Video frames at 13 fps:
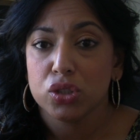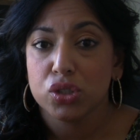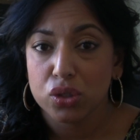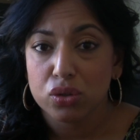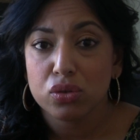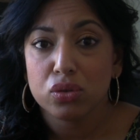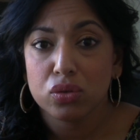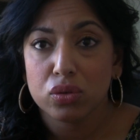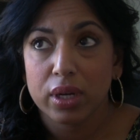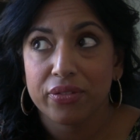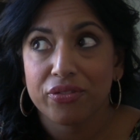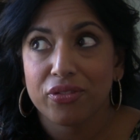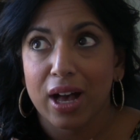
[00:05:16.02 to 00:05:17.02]
do
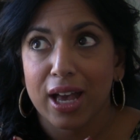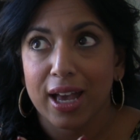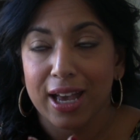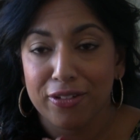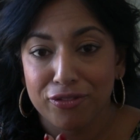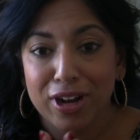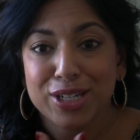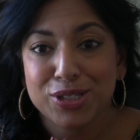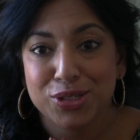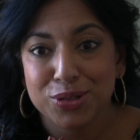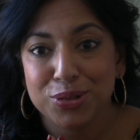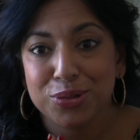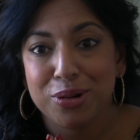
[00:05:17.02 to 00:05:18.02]
if if I
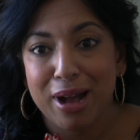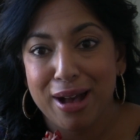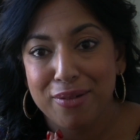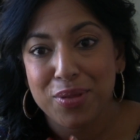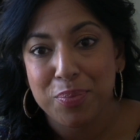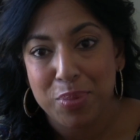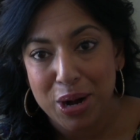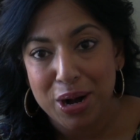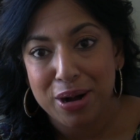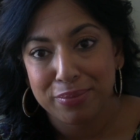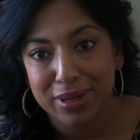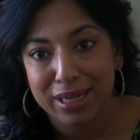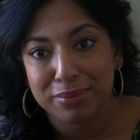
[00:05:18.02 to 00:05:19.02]
do have the
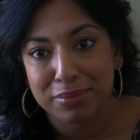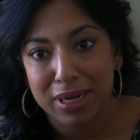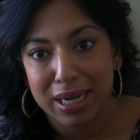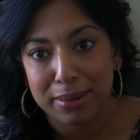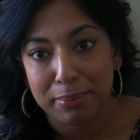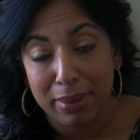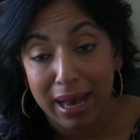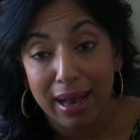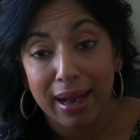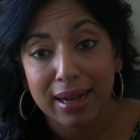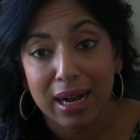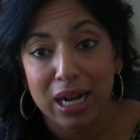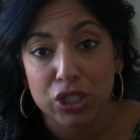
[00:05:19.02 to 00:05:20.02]
palm in my
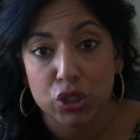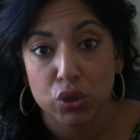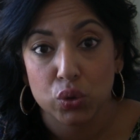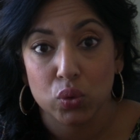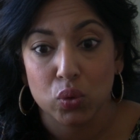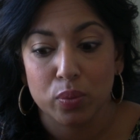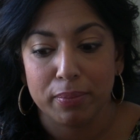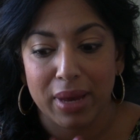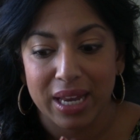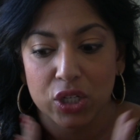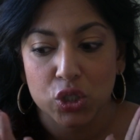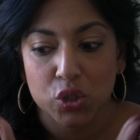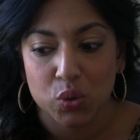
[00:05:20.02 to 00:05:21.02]
bag, I do
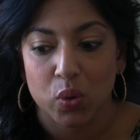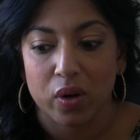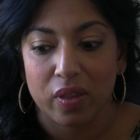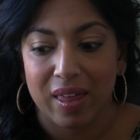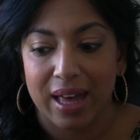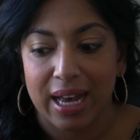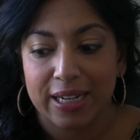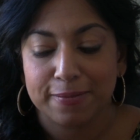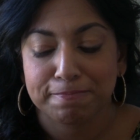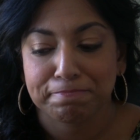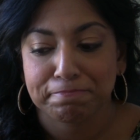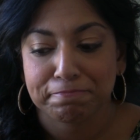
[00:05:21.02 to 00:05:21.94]
make sure that